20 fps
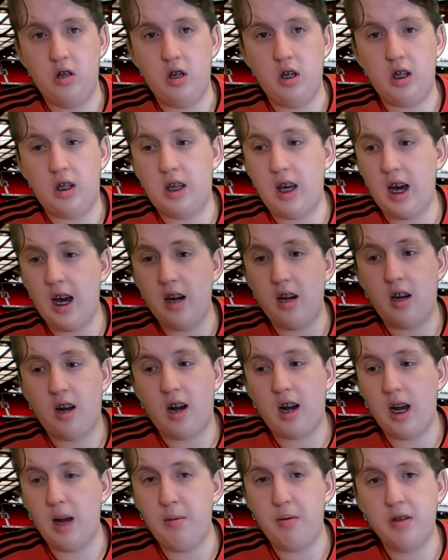Again,
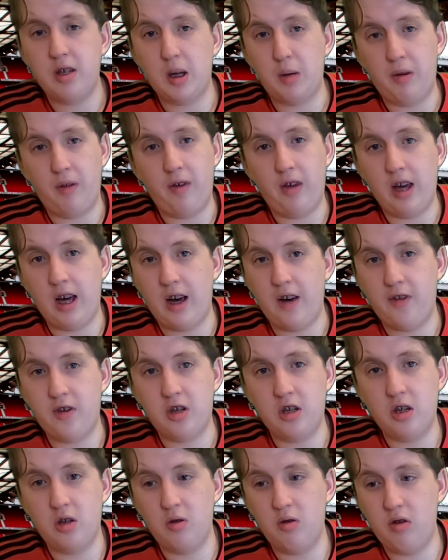clip this up if you have
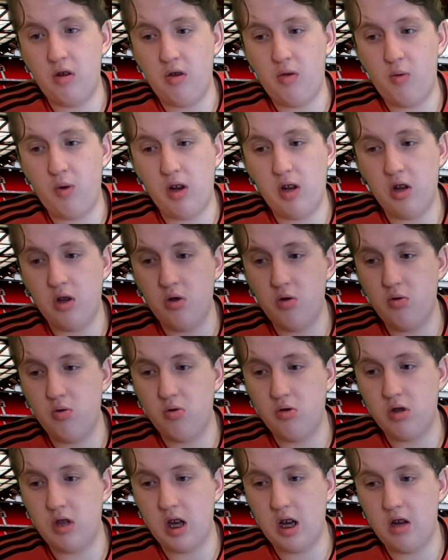to. If we
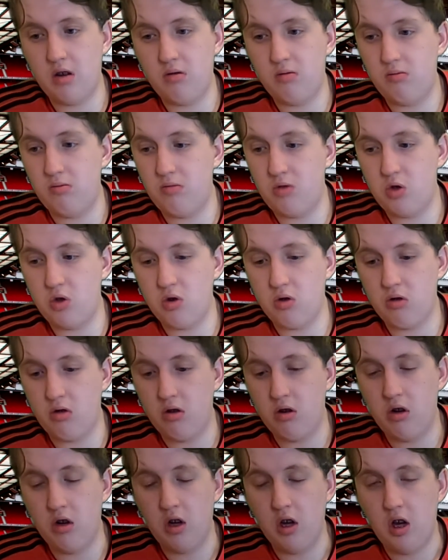lose, then sure.
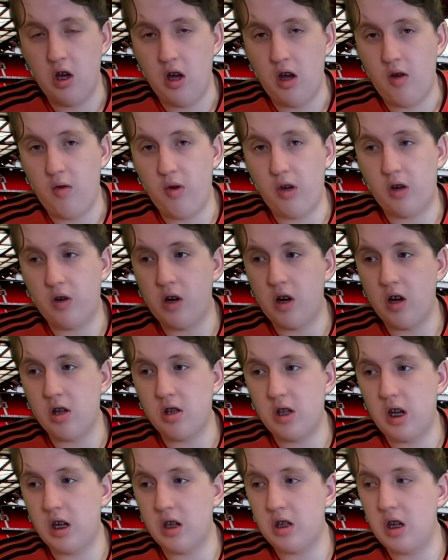If we go out
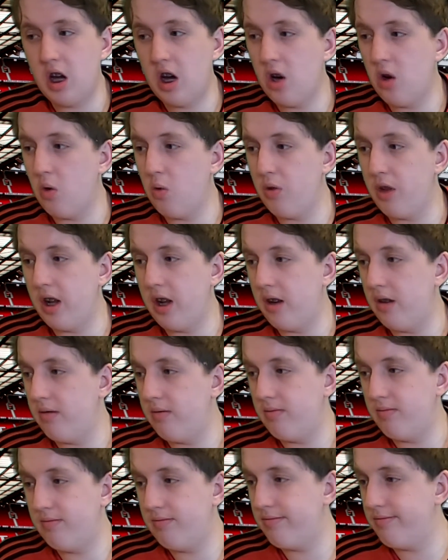6-0, then
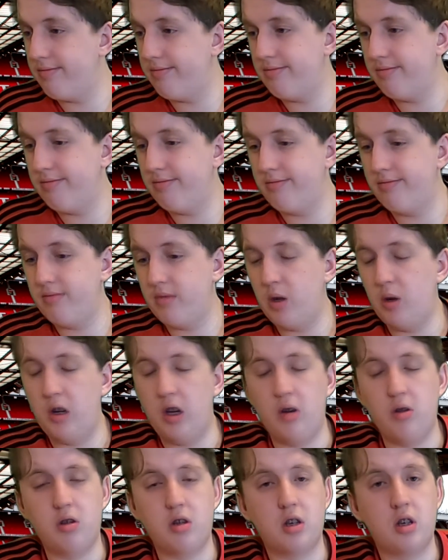who
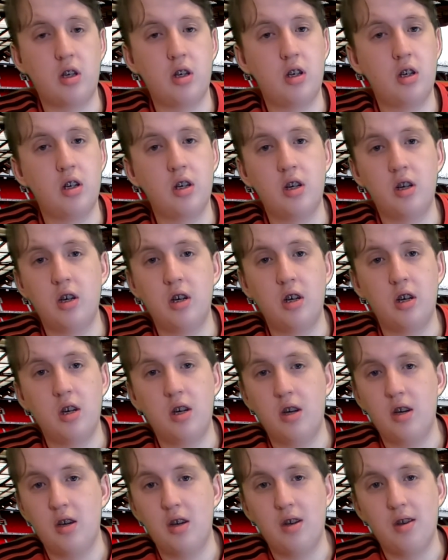knows?
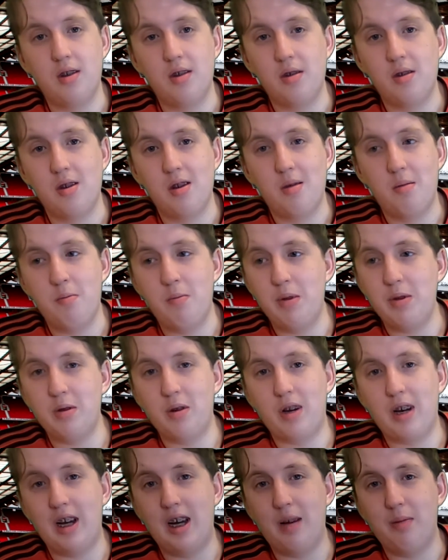But it's not
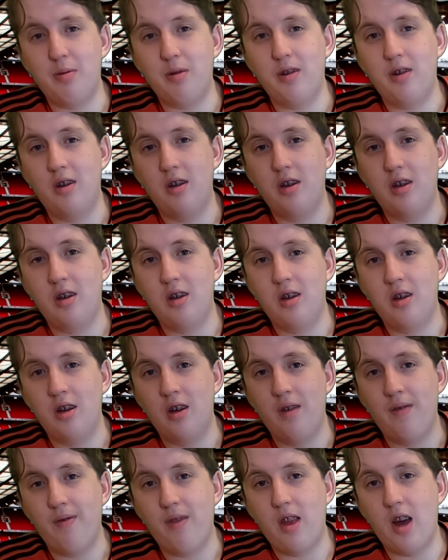going to happen.
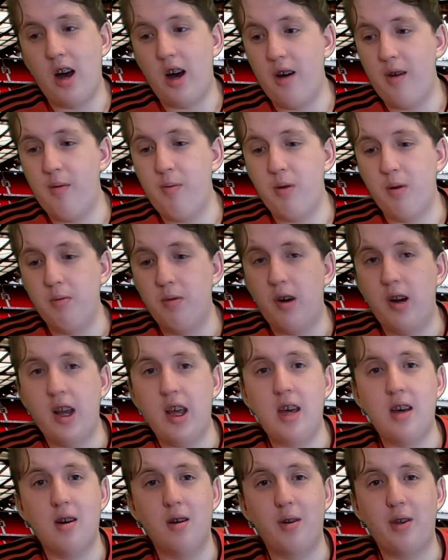I've put
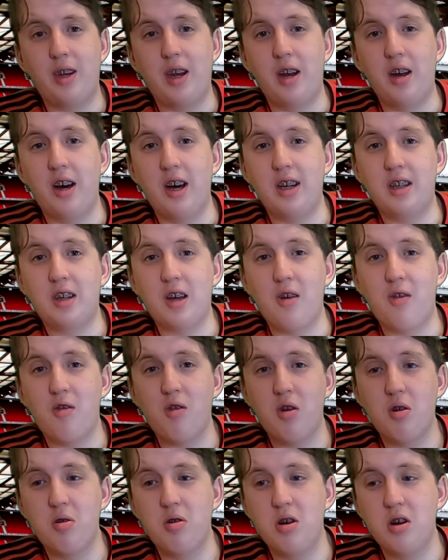money on United to go
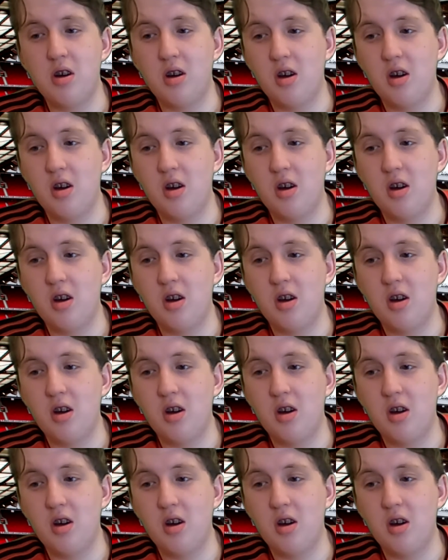through.